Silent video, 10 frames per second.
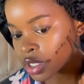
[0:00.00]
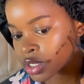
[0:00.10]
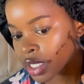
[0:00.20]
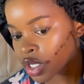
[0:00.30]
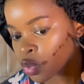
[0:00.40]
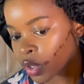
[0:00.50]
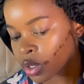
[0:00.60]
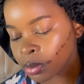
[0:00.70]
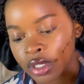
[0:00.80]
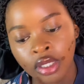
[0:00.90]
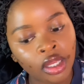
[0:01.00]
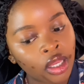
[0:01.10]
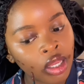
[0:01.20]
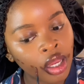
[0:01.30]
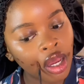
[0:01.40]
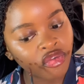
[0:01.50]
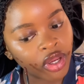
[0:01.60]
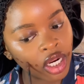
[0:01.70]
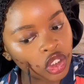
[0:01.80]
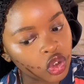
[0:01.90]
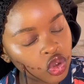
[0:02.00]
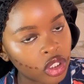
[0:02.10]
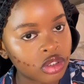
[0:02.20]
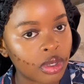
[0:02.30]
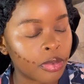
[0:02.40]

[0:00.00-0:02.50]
Because I didn't want to be a financial strain to my